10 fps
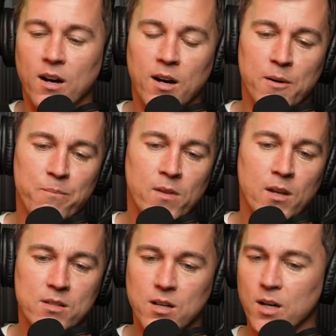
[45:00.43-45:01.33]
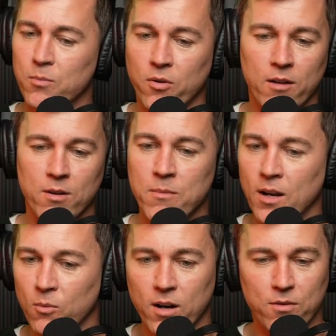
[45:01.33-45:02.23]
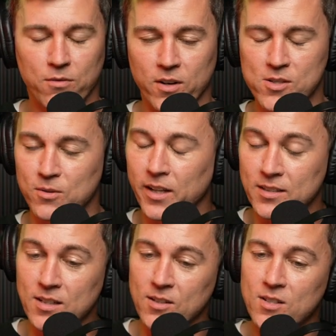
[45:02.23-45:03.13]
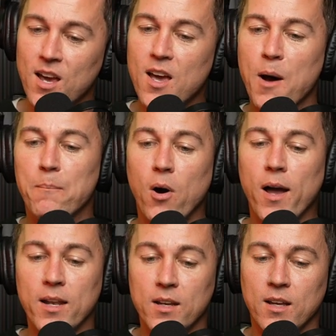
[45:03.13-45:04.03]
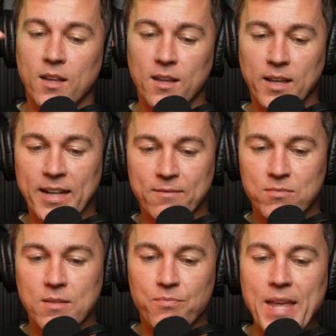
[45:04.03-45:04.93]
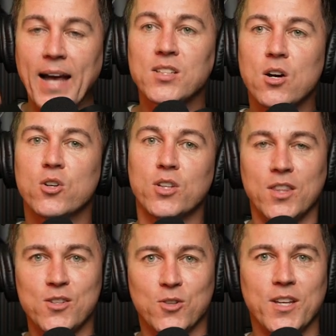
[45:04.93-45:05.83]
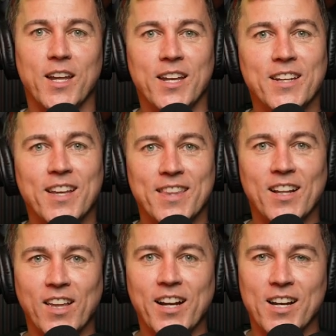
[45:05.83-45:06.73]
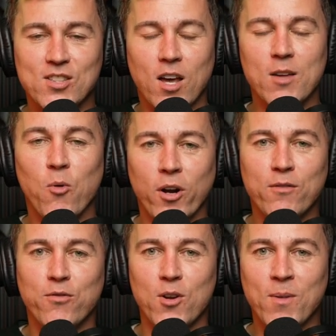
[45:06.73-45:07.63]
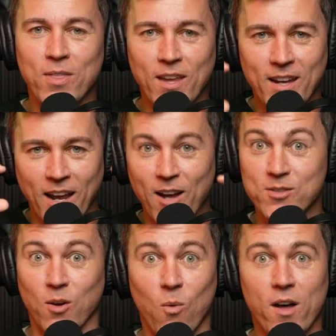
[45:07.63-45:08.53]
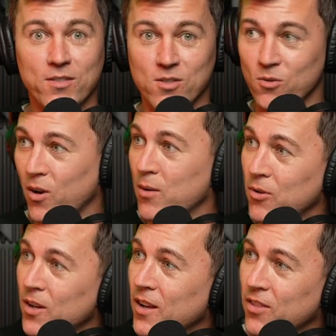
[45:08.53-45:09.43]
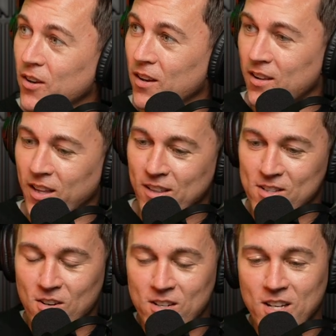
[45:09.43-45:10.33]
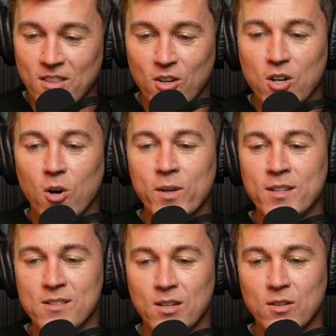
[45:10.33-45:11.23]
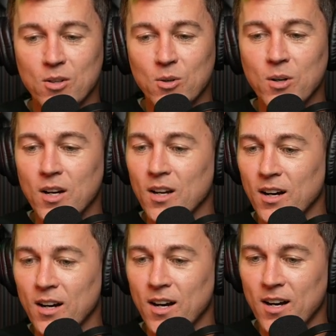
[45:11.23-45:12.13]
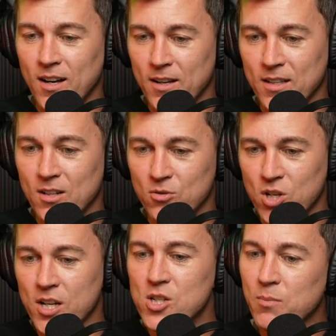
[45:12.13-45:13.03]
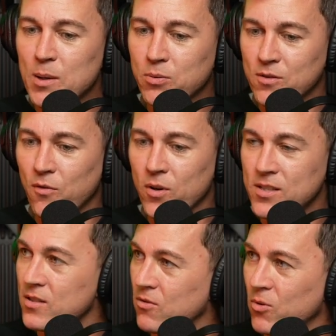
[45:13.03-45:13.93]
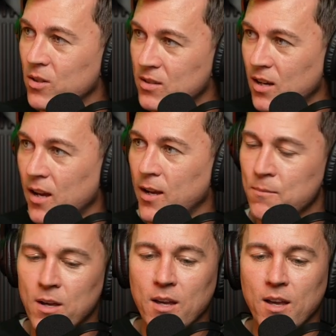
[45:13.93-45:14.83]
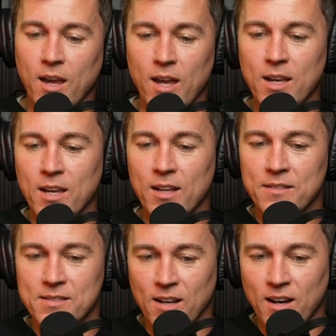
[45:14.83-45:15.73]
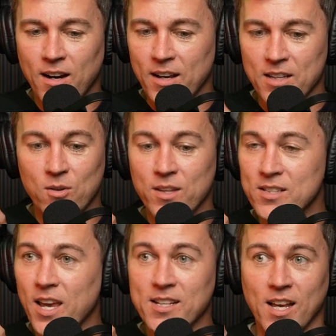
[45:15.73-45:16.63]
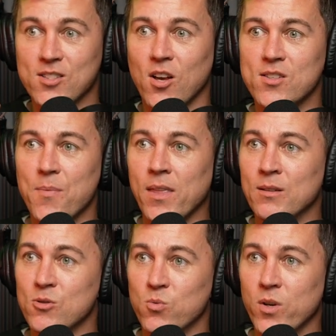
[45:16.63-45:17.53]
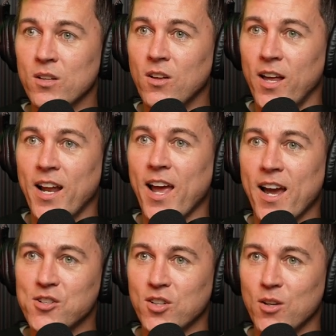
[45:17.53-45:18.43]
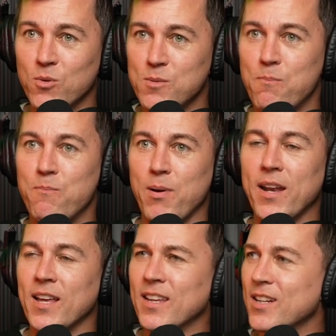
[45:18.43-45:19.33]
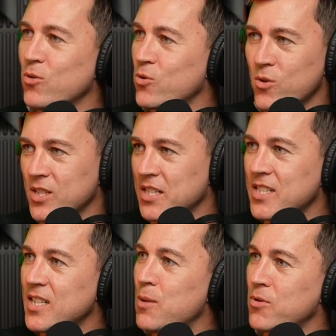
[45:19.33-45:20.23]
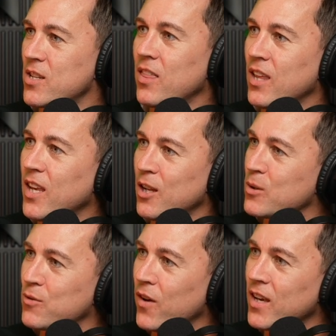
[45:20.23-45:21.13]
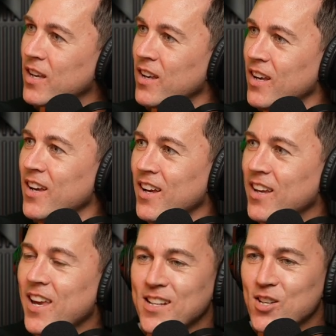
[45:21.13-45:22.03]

Um, sucker born every minute, whatever phrase you'd like oh, to yeah. use. But like that's how good things are getting. That like I saw the Morgan Freeman thing, and I was like, wow, this is incredible. They're like Lazar said, they're going to uh, you know changing people's voices in real time. Yep. And uh, you know, in this case, I saw something that was real, and I actually was betting. I think I told you I was like sixty percent thinking it was fake. Yeah, yeah, yeah. Yeah.